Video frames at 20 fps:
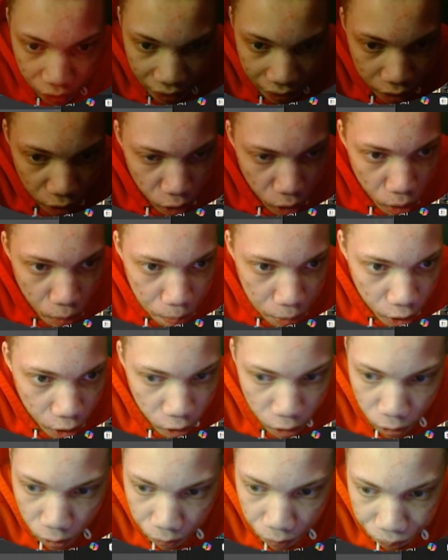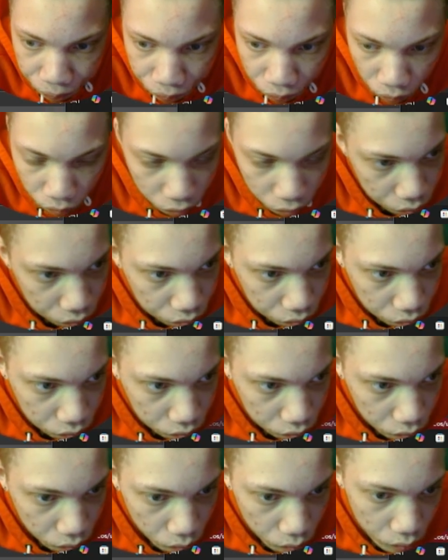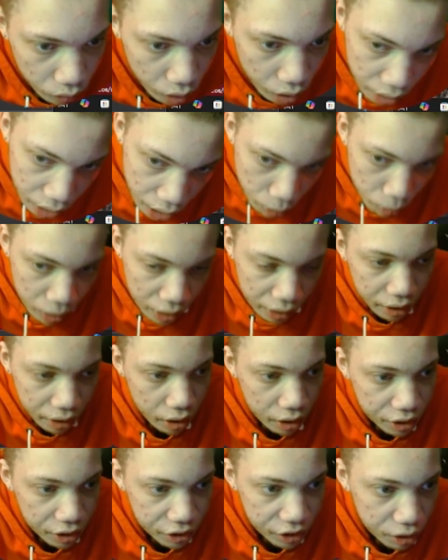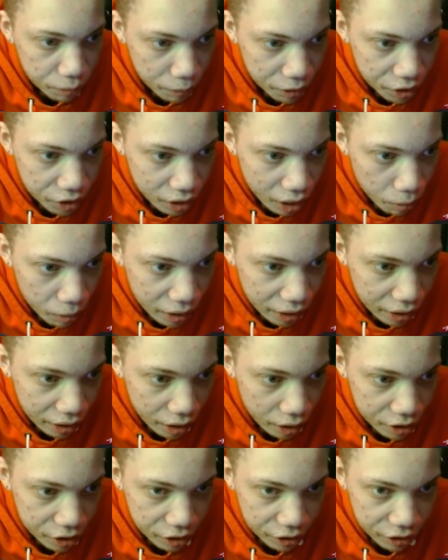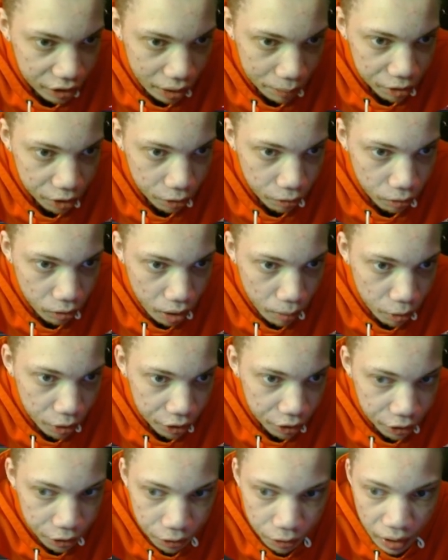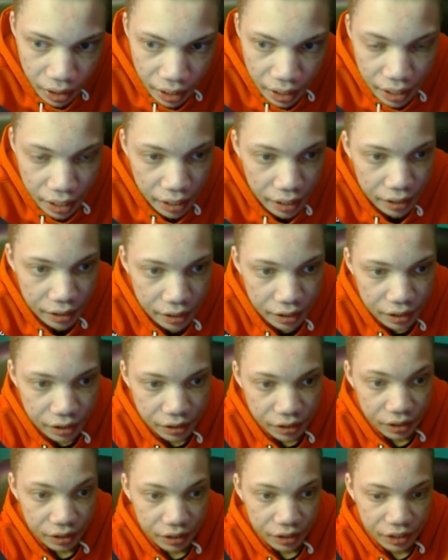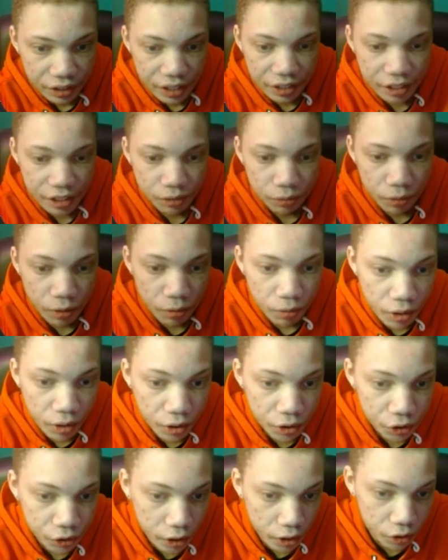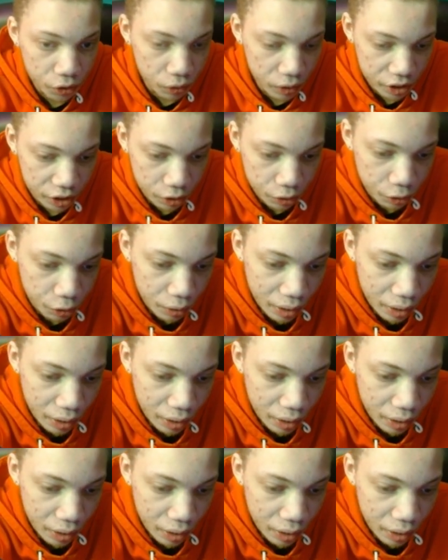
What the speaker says: think, oh bro, and I want to give y'all this tip. So what I'm gonna do is, since we'll still switch to a new